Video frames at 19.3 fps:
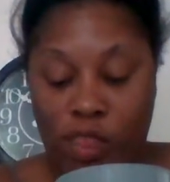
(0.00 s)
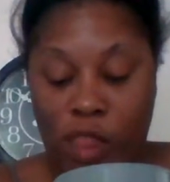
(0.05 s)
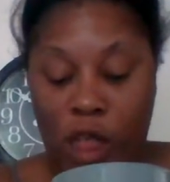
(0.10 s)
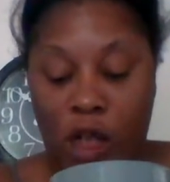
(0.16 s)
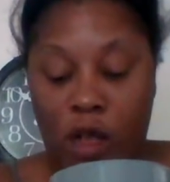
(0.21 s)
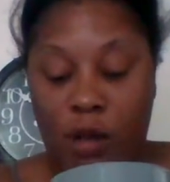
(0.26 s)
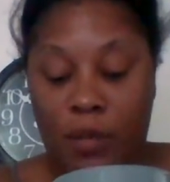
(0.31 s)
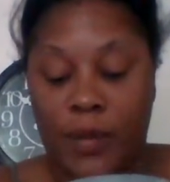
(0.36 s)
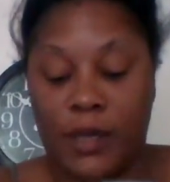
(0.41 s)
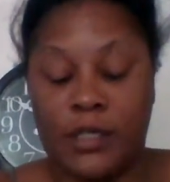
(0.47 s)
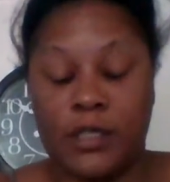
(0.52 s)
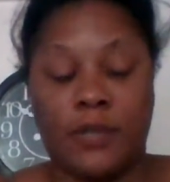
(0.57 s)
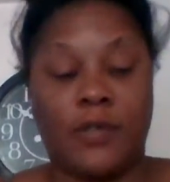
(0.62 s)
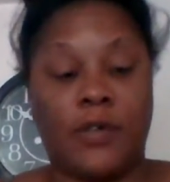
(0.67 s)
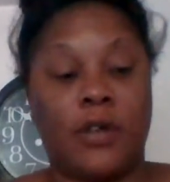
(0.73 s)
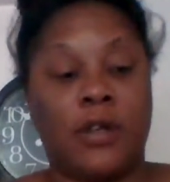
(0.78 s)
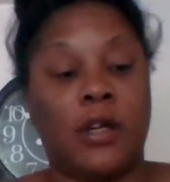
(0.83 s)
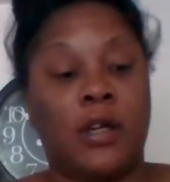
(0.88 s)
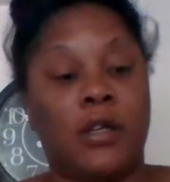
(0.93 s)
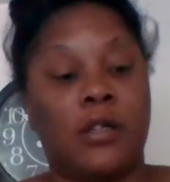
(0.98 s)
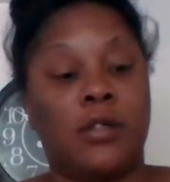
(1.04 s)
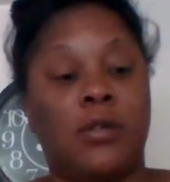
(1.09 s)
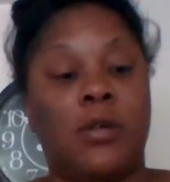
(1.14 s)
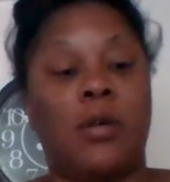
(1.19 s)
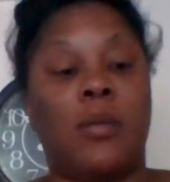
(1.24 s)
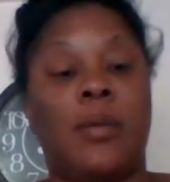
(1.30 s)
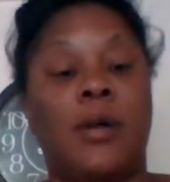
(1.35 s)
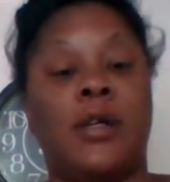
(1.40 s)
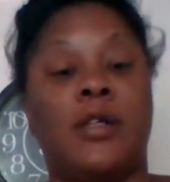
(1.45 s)
it makes it feel like it's
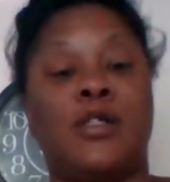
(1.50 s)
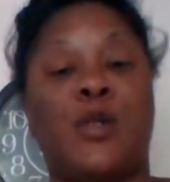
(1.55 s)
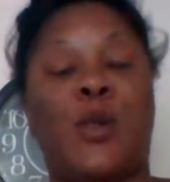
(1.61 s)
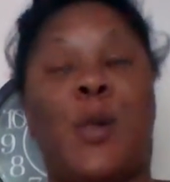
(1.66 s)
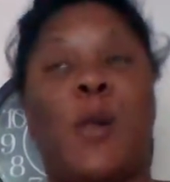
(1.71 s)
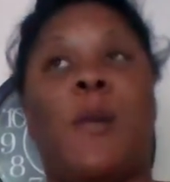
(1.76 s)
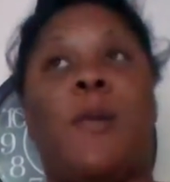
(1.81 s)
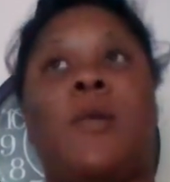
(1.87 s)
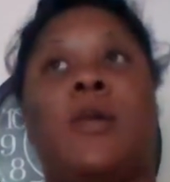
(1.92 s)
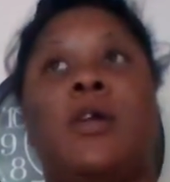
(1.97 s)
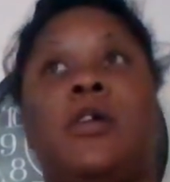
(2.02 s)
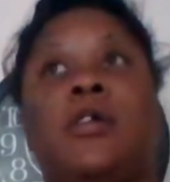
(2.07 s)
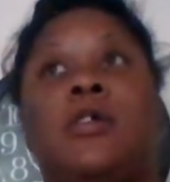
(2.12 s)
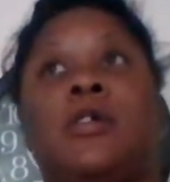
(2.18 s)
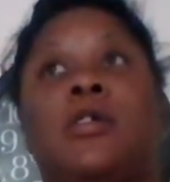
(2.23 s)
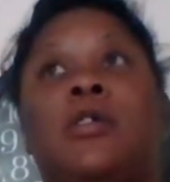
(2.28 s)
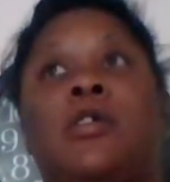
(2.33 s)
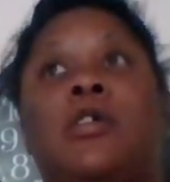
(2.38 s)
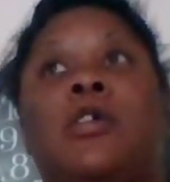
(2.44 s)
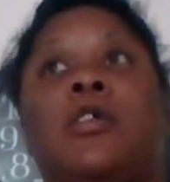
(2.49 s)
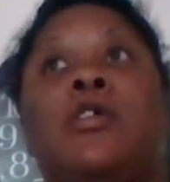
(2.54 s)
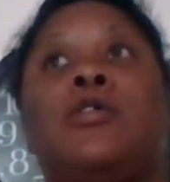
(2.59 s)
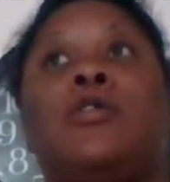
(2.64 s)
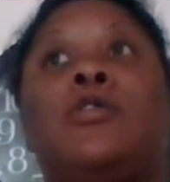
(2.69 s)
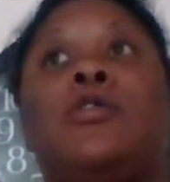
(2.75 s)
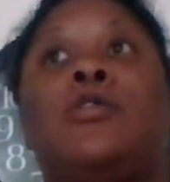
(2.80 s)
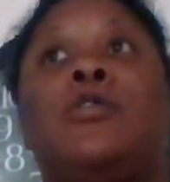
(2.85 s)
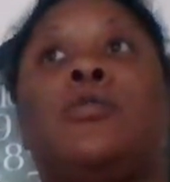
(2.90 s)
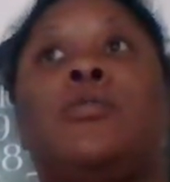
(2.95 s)
gonna bust, and what it's intending
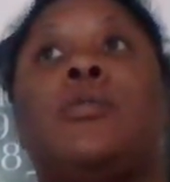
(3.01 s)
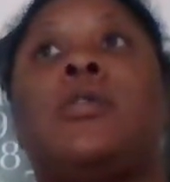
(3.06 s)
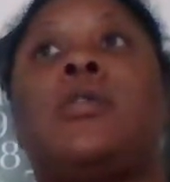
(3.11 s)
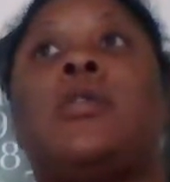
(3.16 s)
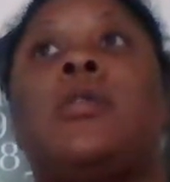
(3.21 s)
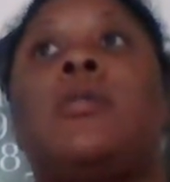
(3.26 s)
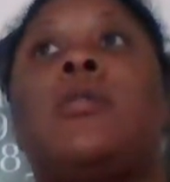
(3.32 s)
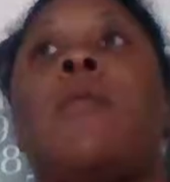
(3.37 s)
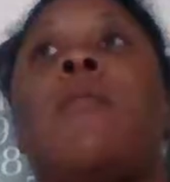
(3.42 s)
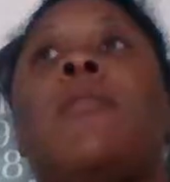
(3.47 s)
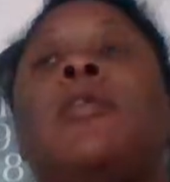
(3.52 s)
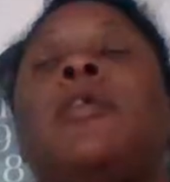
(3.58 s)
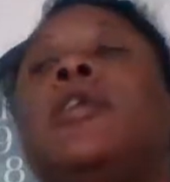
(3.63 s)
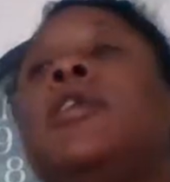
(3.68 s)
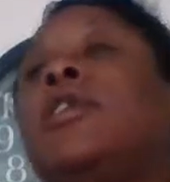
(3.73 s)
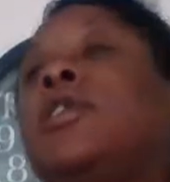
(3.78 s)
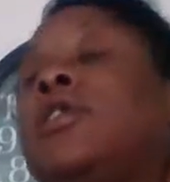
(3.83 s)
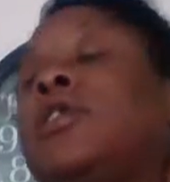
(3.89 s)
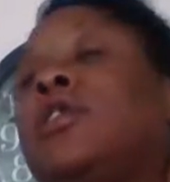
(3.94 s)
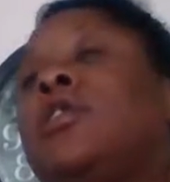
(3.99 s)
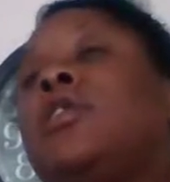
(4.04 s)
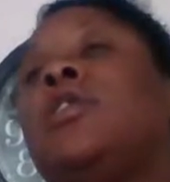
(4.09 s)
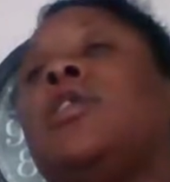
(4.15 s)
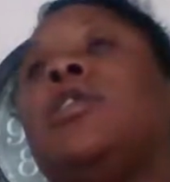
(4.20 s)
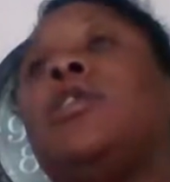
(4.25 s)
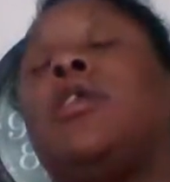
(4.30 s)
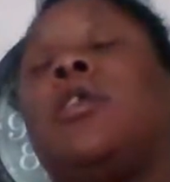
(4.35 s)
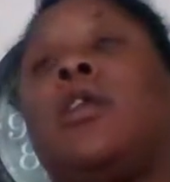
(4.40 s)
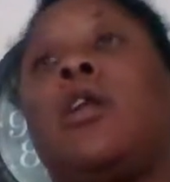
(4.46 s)
to do is get as
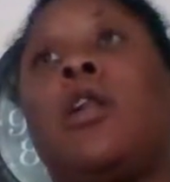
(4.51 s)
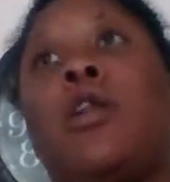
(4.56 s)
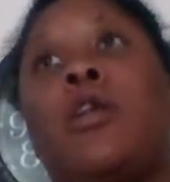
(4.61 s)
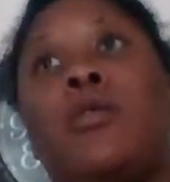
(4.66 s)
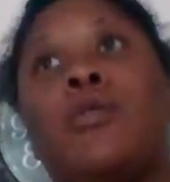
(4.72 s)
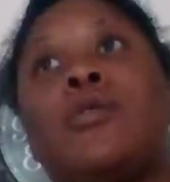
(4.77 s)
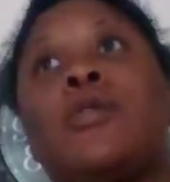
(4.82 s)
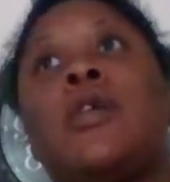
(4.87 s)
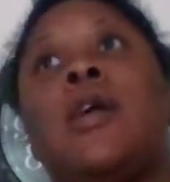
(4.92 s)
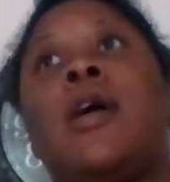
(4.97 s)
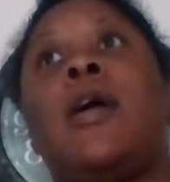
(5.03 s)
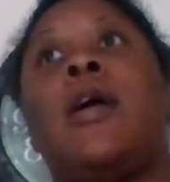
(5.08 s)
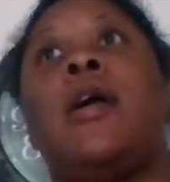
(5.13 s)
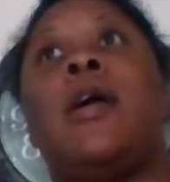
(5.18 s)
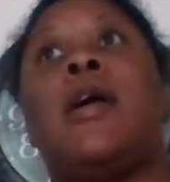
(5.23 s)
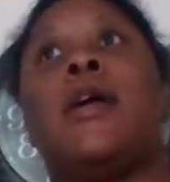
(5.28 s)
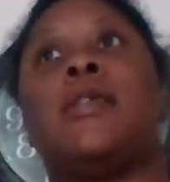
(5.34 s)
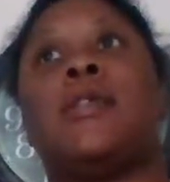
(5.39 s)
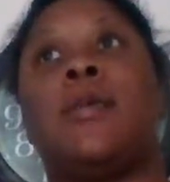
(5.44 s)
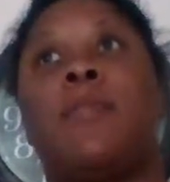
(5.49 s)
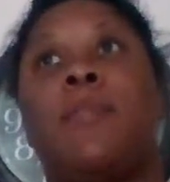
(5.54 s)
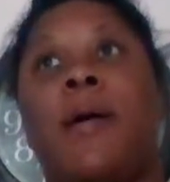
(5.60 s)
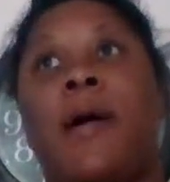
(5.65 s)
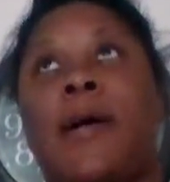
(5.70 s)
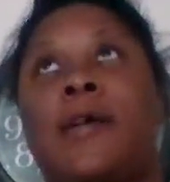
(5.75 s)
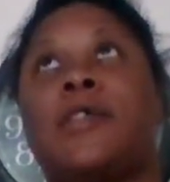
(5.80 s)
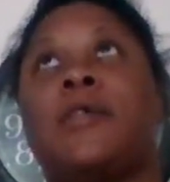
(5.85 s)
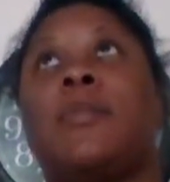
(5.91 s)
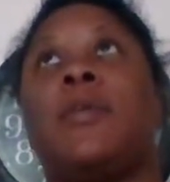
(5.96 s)
close as it
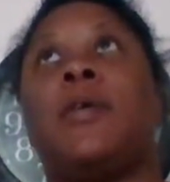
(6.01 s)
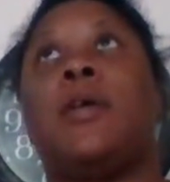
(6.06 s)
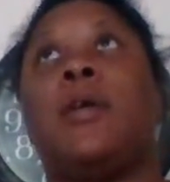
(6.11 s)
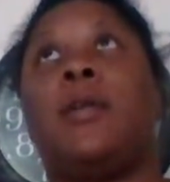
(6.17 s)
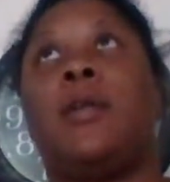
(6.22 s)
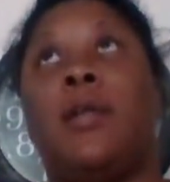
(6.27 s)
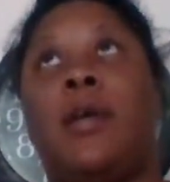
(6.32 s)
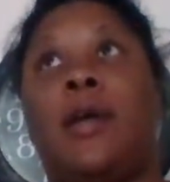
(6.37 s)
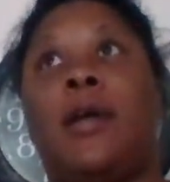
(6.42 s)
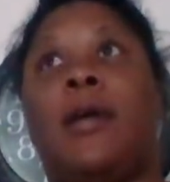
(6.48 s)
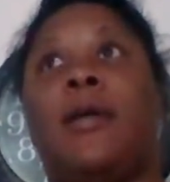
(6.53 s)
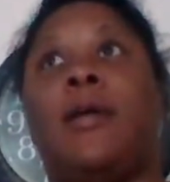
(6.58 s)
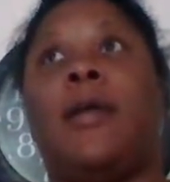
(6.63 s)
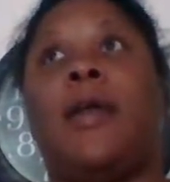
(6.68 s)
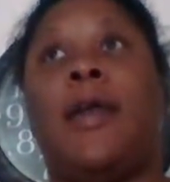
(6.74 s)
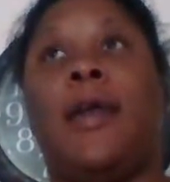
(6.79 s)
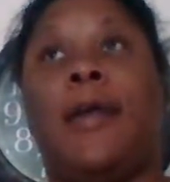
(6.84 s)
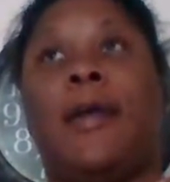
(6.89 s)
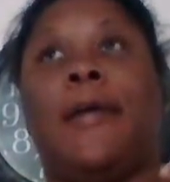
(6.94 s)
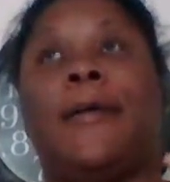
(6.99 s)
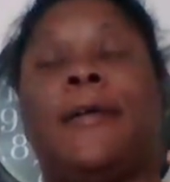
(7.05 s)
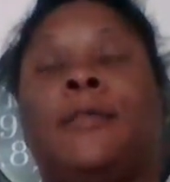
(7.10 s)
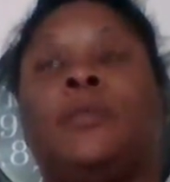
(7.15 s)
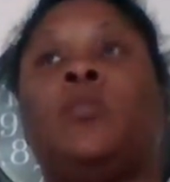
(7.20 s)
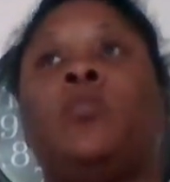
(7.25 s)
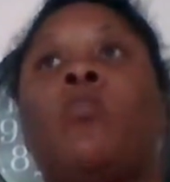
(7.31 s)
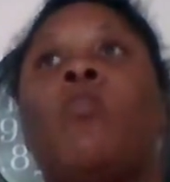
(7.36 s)
possibly can